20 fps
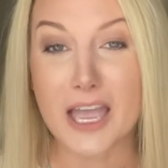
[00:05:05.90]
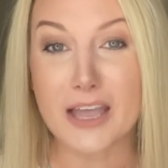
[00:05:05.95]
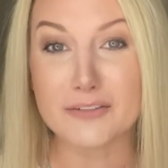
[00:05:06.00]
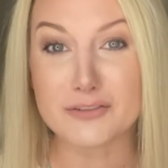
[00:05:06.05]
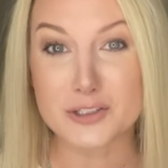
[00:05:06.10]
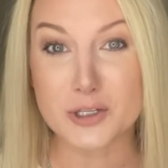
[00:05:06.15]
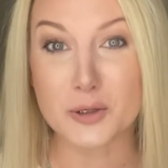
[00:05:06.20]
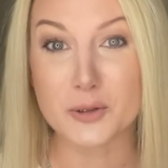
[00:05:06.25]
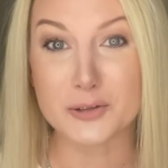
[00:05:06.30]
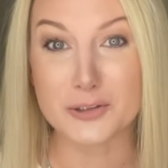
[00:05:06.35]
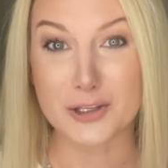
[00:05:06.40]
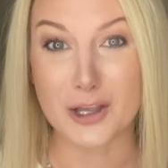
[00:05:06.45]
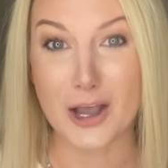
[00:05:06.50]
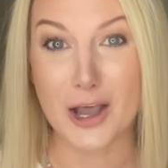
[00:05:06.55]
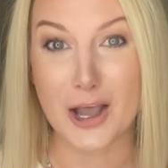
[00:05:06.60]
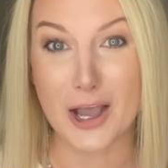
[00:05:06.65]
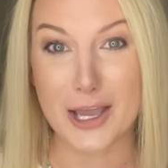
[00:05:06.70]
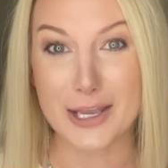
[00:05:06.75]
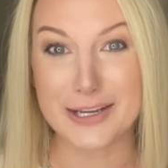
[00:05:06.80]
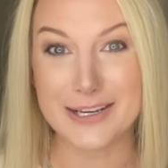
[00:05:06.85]
told
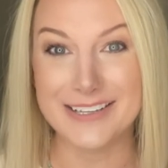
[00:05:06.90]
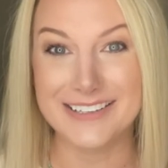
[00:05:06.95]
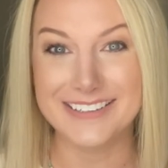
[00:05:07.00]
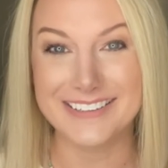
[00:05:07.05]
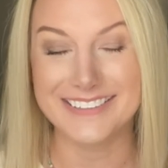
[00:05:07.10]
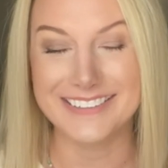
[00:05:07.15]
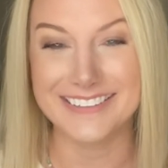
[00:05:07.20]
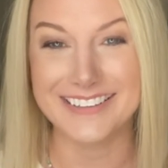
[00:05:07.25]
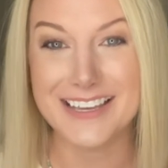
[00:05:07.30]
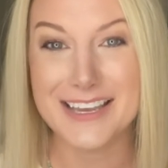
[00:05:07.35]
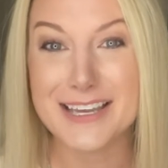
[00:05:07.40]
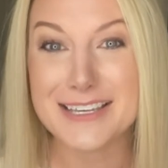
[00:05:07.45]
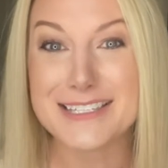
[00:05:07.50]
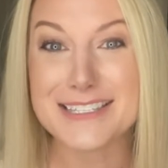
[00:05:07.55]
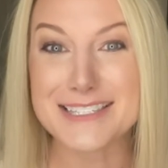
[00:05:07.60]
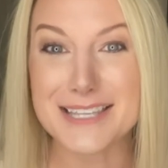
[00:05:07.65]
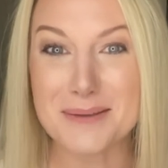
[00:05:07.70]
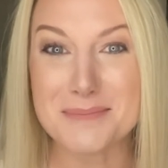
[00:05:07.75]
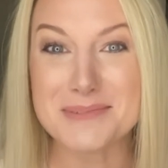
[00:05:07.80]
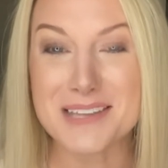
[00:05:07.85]
God,
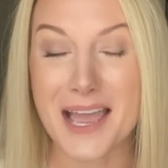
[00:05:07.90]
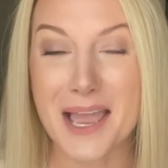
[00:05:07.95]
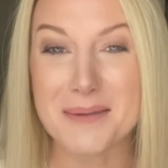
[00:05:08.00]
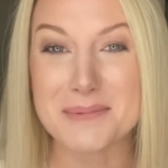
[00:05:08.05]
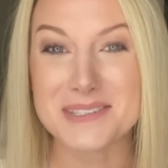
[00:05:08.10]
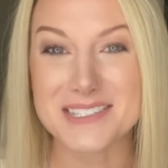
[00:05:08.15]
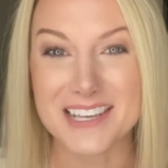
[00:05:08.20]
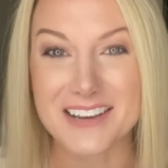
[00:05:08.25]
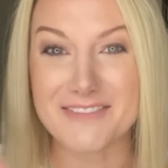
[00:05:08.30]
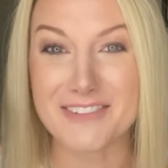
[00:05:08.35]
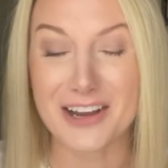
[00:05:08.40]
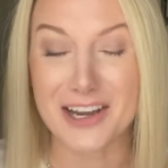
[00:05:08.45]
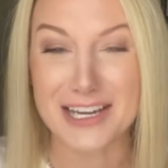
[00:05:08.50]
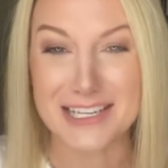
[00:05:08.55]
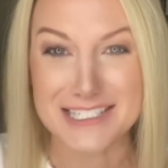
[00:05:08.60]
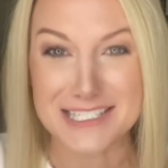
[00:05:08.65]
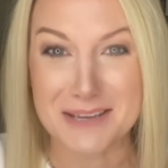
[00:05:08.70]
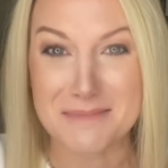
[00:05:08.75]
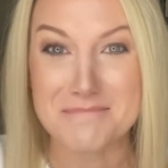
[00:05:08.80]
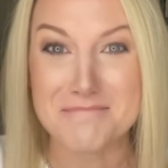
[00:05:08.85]
sometimes in a very
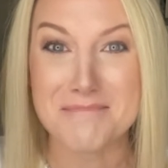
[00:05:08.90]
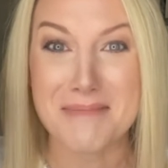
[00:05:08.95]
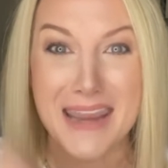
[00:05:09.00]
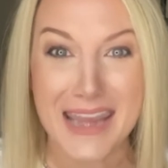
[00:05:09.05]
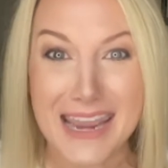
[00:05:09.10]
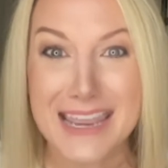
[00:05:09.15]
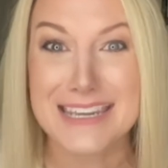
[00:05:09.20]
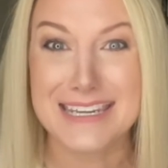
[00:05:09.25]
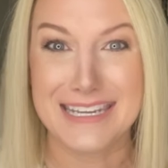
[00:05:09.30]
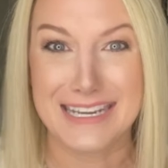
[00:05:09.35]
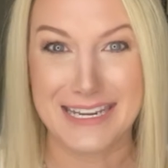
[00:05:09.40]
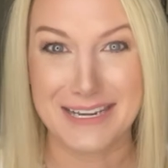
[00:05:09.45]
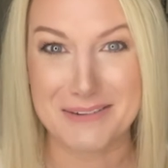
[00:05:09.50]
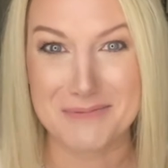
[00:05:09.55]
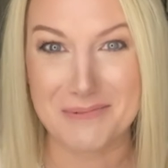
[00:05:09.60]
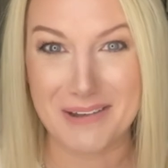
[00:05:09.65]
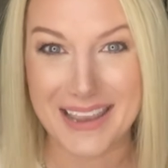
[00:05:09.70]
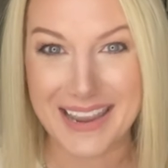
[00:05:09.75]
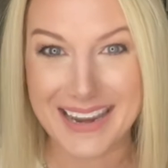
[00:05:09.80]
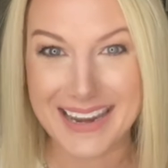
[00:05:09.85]

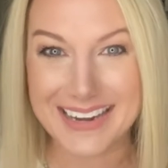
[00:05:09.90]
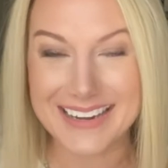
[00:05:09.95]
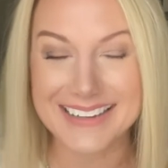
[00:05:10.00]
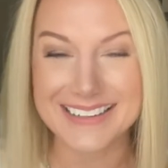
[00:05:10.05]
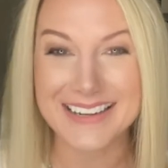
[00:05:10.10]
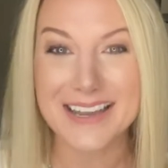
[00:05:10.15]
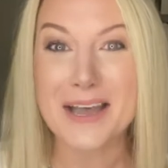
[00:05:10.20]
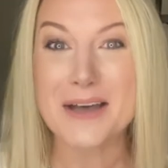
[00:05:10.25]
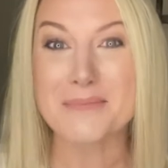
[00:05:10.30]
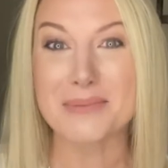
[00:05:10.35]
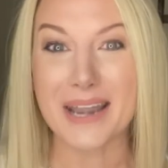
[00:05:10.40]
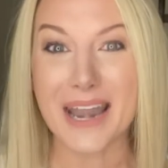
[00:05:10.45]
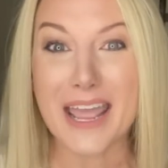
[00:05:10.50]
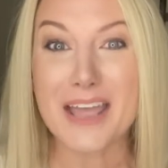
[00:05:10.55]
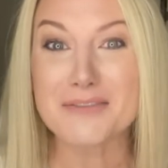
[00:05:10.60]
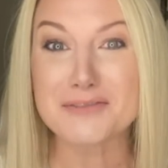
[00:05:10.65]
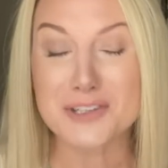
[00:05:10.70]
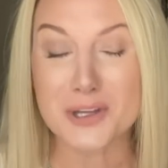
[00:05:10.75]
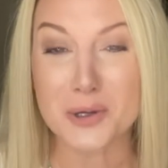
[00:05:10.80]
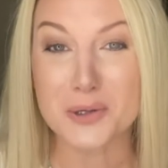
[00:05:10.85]
demanding way, but I
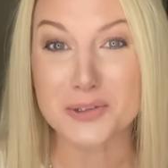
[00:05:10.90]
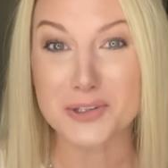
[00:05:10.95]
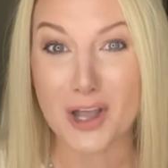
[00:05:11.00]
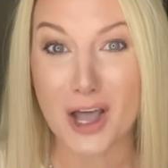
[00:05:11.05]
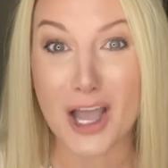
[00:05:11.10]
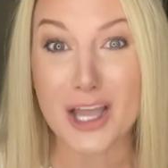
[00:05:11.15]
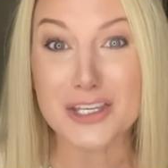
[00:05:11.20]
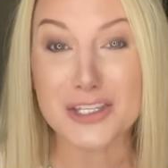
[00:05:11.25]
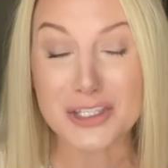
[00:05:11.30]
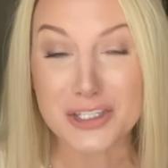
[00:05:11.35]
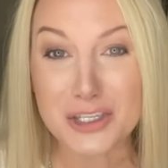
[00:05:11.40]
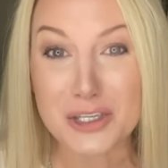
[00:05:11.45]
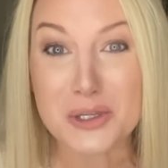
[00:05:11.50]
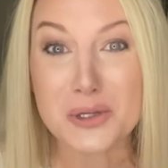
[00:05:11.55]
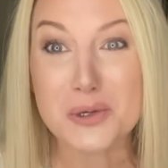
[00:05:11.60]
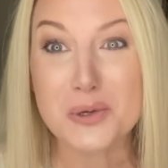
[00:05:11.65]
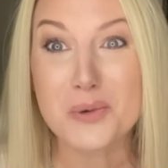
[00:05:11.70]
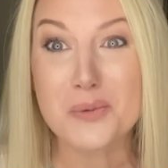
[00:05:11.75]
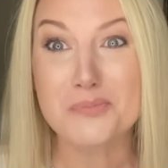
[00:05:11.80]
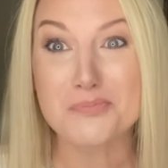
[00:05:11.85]
have told God,
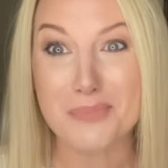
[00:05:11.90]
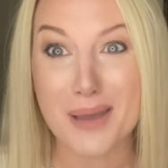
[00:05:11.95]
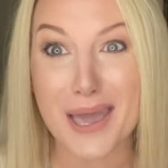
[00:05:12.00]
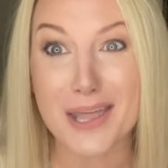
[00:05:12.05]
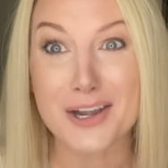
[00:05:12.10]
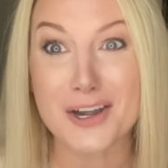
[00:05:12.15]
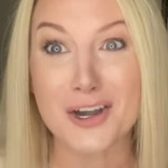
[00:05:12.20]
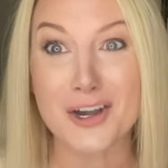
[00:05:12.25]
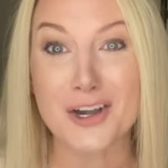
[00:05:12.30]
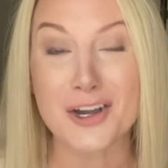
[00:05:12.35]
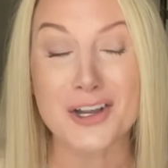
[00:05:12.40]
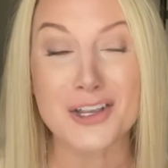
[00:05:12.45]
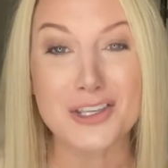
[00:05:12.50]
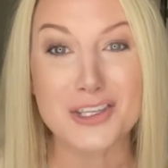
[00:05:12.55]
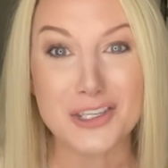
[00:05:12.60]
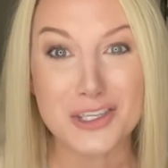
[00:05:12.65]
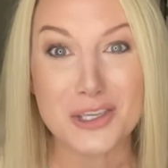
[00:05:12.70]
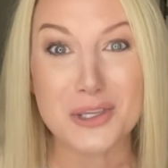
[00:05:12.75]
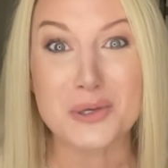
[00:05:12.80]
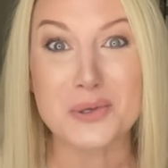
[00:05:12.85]
you better
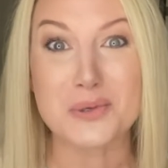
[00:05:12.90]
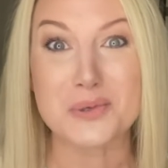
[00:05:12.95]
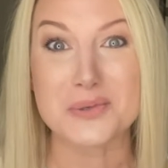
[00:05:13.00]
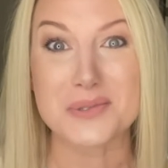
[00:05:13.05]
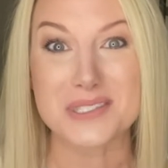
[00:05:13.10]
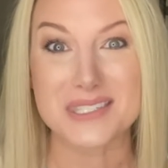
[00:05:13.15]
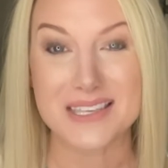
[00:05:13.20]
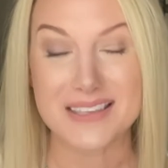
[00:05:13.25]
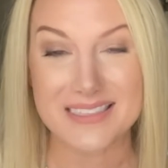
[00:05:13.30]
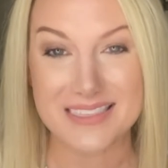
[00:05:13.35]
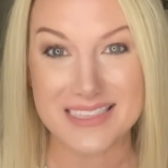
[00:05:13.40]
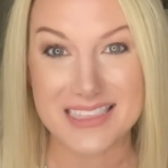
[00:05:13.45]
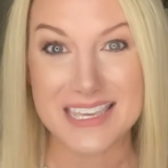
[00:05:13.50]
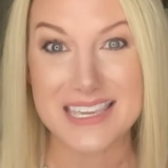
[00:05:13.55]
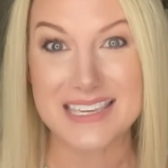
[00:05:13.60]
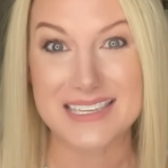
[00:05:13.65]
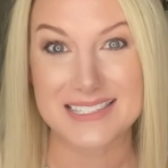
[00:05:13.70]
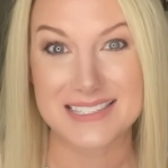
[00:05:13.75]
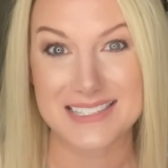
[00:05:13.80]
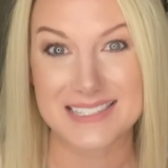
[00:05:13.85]
use
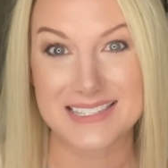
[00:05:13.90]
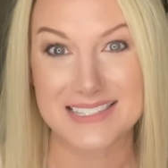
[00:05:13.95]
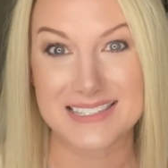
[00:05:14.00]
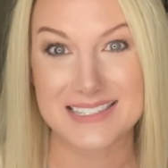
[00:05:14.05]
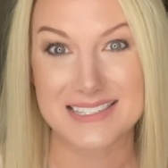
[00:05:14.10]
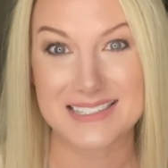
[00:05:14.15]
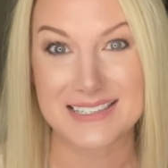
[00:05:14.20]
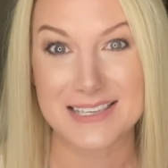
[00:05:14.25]
this.